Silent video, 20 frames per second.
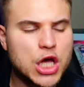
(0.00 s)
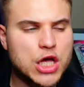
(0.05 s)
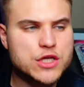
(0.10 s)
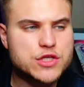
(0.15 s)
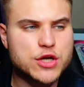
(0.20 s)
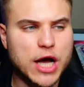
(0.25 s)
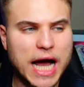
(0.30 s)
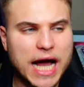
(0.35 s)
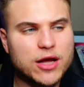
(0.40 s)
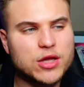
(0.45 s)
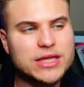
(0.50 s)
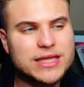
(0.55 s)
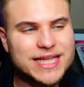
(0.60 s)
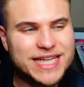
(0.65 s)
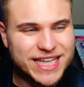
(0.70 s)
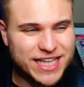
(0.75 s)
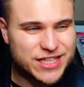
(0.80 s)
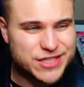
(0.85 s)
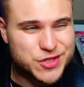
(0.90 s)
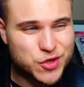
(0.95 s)
So I
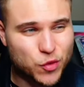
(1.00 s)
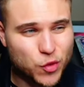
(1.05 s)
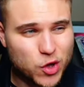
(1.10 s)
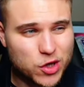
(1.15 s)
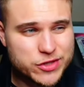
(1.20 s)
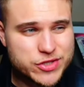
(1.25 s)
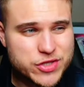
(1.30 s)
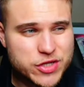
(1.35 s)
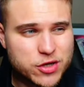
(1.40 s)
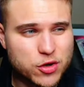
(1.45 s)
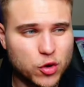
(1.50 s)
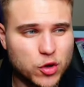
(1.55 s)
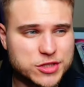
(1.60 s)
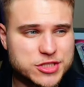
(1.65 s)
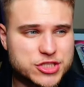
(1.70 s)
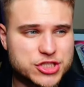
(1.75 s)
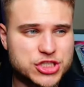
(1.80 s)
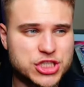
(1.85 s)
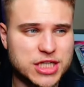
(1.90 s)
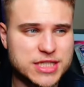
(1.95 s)
lean towards the
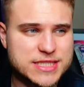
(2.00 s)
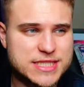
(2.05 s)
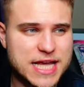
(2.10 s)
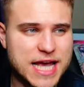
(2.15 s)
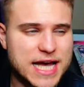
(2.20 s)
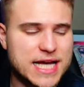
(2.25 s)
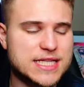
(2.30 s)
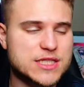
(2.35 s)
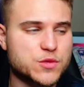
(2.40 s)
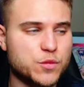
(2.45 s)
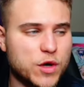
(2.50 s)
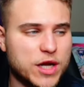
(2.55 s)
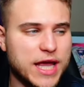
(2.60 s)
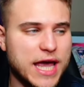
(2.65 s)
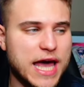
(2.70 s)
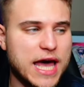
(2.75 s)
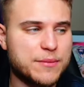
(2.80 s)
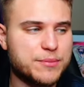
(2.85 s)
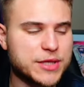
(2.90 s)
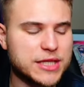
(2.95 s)
Colts just as what
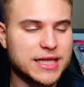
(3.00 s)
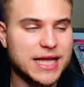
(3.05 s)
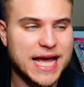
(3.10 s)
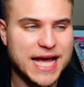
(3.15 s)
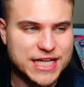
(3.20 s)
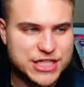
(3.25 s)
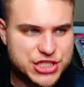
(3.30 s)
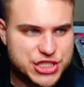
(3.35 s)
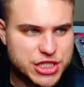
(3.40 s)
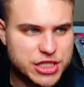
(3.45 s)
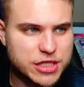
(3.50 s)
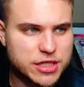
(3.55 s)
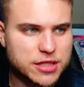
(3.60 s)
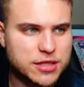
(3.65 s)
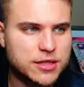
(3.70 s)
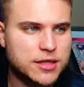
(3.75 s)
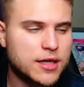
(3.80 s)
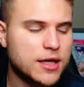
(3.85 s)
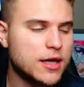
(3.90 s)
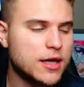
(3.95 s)
happened last
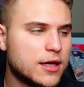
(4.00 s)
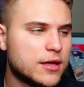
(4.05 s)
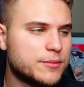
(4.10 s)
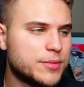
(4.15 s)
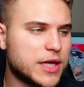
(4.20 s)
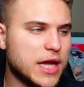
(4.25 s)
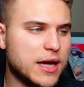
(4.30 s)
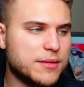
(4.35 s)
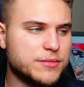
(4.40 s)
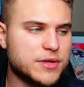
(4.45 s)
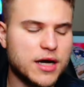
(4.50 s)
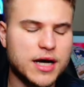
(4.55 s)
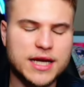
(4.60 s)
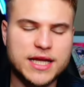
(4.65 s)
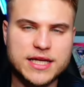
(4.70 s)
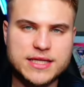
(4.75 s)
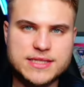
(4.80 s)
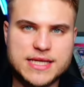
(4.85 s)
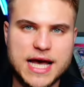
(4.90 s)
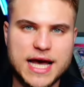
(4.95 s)
year, but I'm not
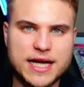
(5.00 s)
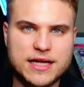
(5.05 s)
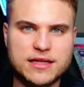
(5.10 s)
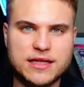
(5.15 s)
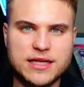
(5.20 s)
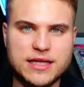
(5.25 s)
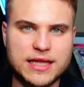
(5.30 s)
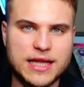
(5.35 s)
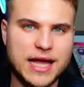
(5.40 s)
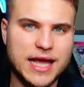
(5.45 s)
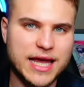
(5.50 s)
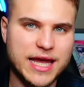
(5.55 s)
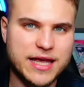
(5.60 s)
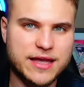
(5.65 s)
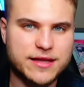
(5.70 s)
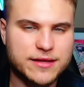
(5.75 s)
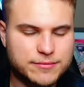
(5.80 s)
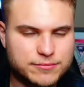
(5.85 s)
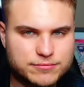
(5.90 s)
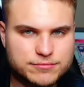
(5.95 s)
exactly
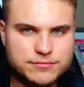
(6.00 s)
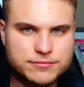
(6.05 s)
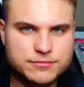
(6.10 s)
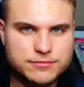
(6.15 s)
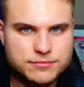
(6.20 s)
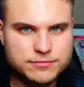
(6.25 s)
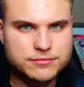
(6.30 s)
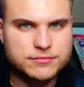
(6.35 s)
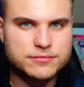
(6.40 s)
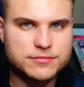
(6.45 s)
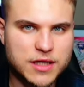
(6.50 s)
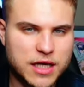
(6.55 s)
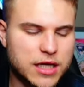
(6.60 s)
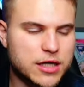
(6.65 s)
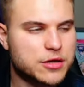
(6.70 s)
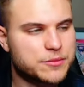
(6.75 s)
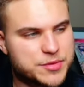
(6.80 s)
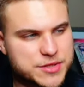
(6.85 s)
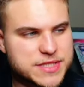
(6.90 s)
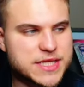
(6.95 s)
like
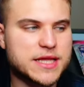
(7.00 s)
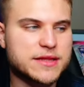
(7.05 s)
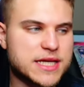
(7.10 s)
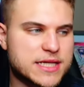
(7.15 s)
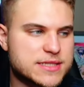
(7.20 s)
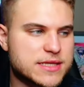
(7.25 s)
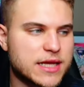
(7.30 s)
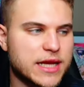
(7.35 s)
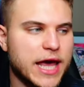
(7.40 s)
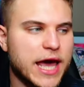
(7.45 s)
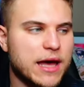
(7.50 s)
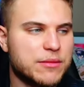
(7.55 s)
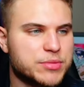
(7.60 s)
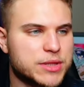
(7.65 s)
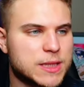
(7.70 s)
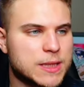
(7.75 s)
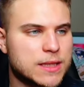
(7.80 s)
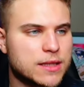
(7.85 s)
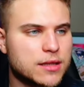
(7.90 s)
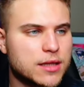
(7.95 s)
100% that's going to
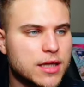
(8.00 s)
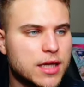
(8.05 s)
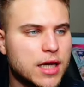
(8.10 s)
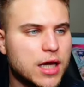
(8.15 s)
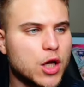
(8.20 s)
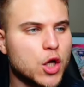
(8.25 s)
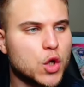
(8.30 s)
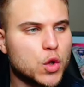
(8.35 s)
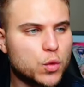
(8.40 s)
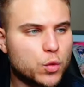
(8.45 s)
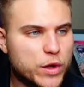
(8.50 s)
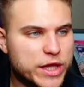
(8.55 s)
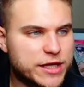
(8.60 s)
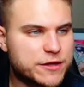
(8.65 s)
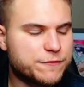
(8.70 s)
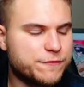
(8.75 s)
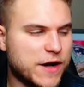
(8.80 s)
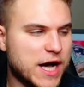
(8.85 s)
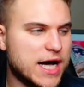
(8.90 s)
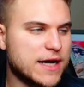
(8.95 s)
happen.
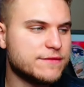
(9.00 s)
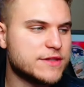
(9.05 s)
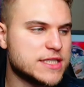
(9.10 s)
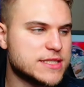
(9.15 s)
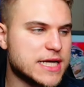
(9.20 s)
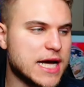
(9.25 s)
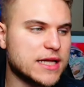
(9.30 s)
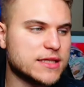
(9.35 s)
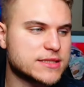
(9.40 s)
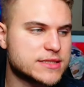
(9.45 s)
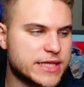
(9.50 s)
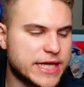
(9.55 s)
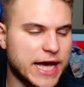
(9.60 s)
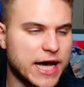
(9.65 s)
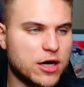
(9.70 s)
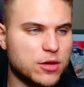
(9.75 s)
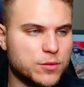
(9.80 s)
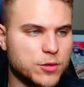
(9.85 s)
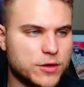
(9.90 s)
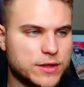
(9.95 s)
Week 5, the Dallas
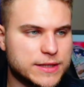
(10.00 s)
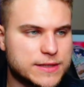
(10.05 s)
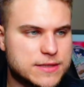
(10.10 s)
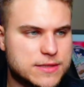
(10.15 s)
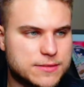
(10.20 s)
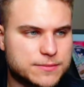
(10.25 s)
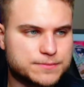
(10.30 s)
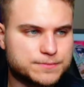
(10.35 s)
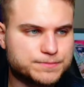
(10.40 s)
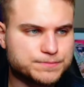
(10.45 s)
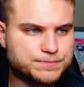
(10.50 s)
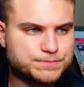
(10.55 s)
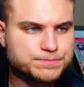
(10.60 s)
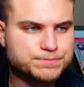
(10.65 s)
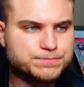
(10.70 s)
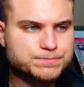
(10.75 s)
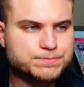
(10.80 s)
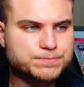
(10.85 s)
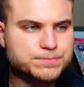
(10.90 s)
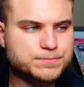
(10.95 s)
Cowboys.
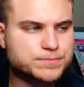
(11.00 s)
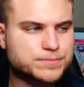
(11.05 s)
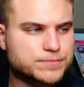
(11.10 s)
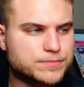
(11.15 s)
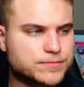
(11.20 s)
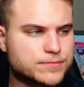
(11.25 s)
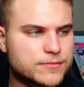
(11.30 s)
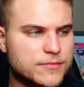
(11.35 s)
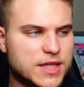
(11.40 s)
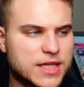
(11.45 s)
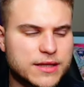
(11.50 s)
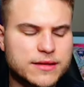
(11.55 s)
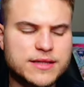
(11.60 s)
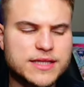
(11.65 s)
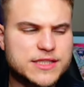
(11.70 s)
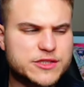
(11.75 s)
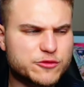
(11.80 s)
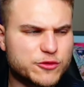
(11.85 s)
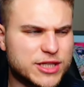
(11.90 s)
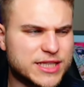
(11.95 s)

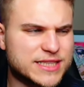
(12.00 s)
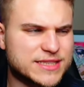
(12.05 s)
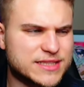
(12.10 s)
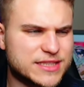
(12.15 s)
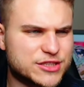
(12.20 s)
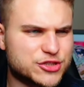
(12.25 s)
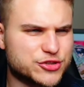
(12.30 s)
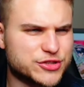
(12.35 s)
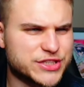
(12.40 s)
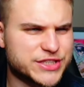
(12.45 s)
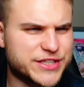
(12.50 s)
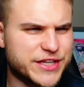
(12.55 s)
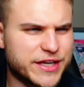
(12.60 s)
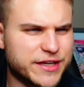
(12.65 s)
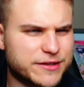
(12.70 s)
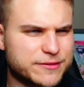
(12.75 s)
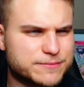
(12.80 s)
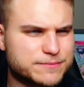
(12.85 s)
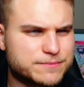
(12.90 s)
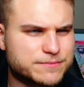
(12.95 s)
This one is
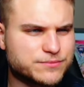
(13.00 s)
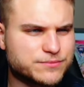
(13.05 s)
interesting.